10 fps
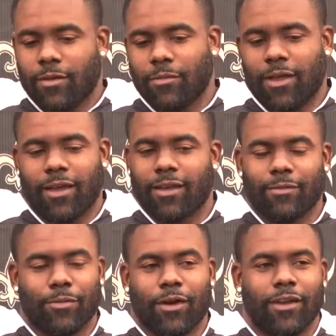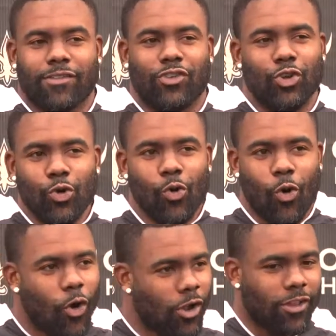I'm like, bro, it's New
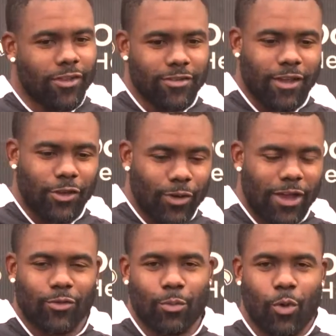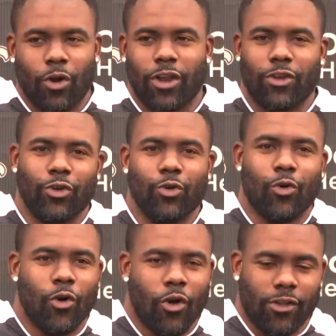Orleans. Like, you guys were born in New
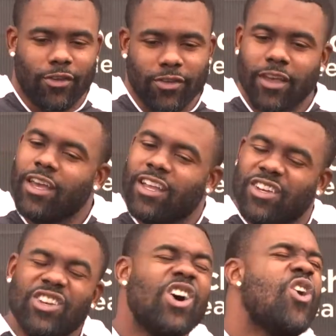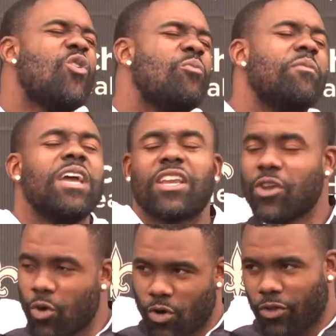Orleans. No,
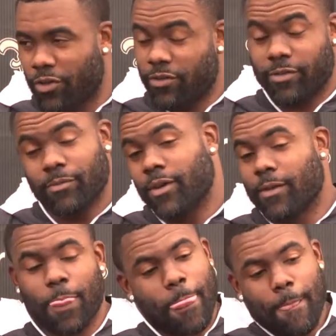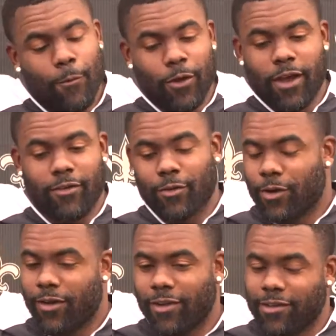McNorland's. But whatever,
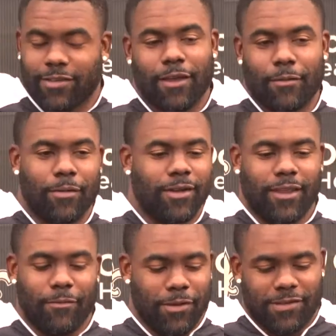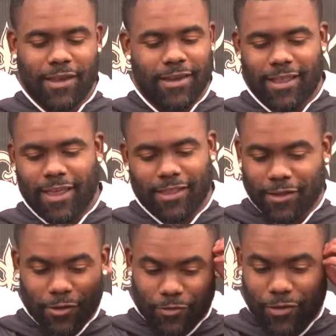whatever they say. But they've been saying that like
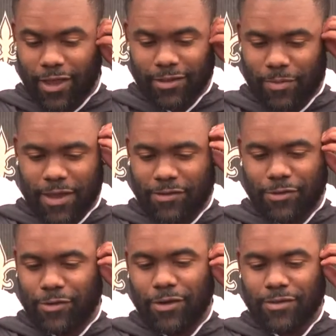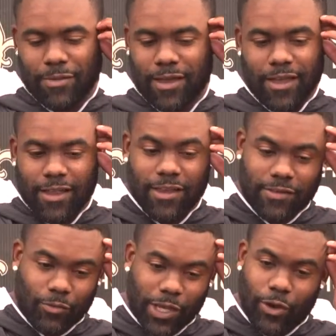literally for like the past two years. I'm like,
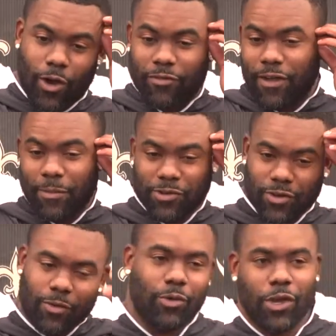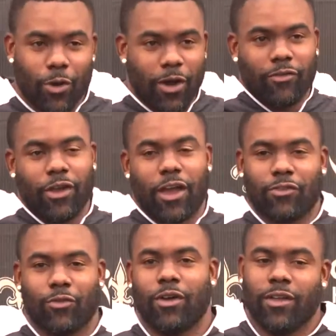listen, we can go on a family trip. We can go wherever you
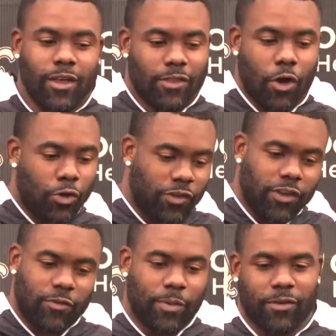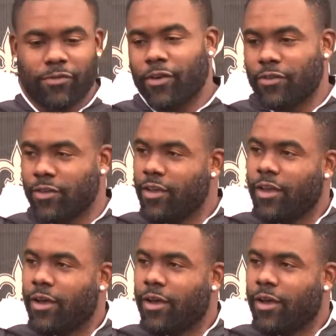guys want. The oldest gets to pick first.